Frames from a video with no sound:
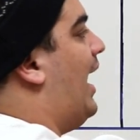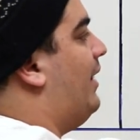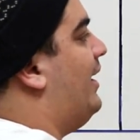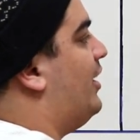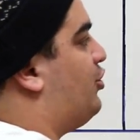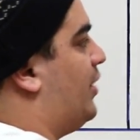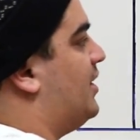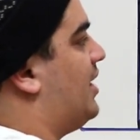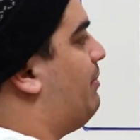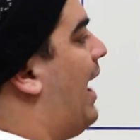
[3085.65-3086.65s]
and the
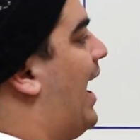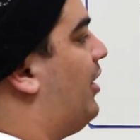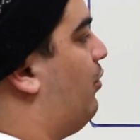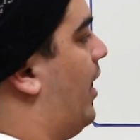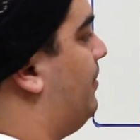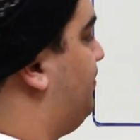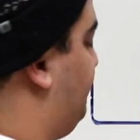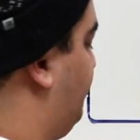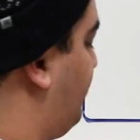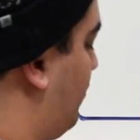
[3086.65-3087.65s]
intrinsic pathway.
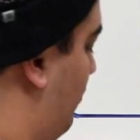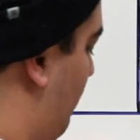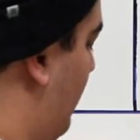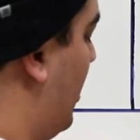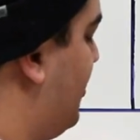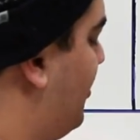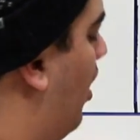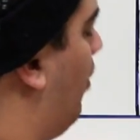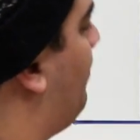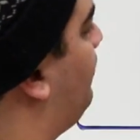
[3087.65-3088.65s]

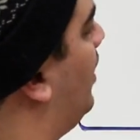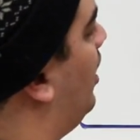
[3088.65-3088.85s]
So